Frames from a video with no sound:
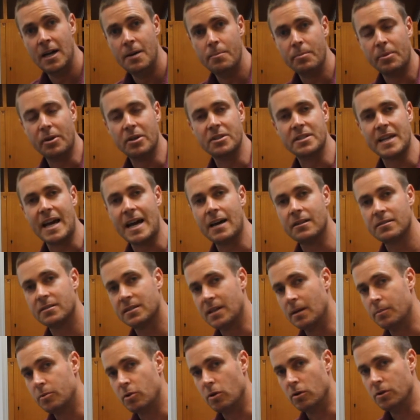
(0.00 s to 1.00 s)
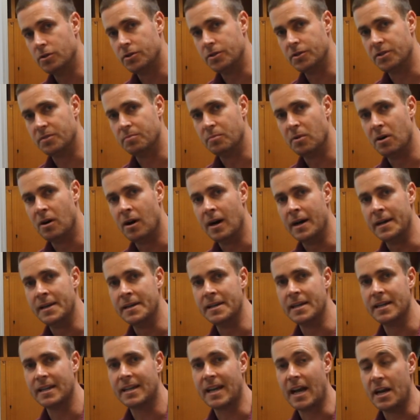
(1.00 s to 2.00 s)
Because our subconscious mind
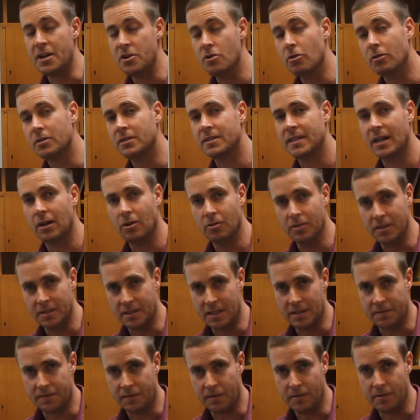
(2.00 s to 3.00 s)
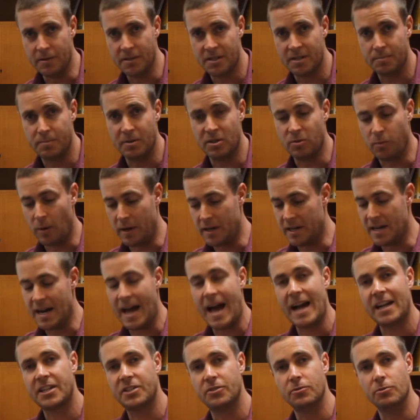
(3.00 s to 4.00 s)
cannot tell the difference between an
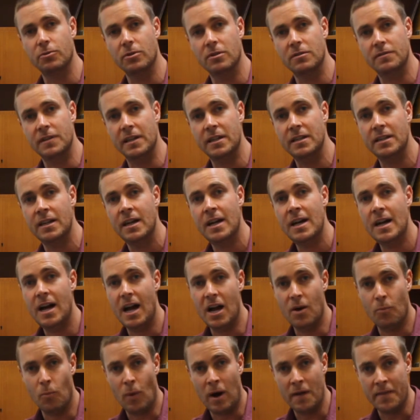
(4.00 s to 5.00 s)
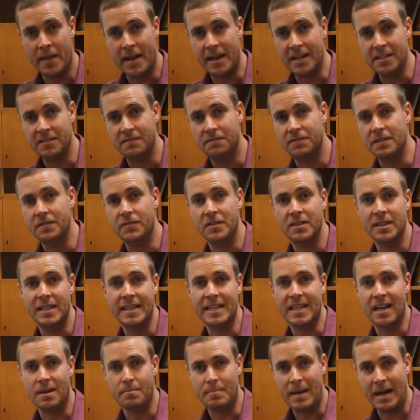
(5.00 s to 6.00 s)
actual event and one that is
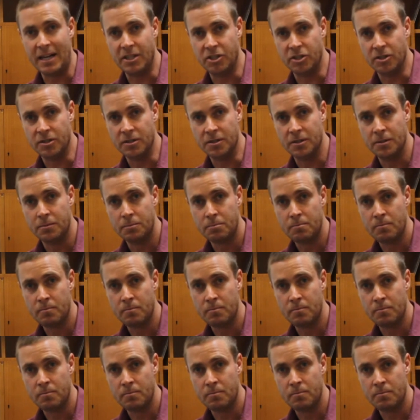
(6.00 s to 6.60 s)
vividly imagined.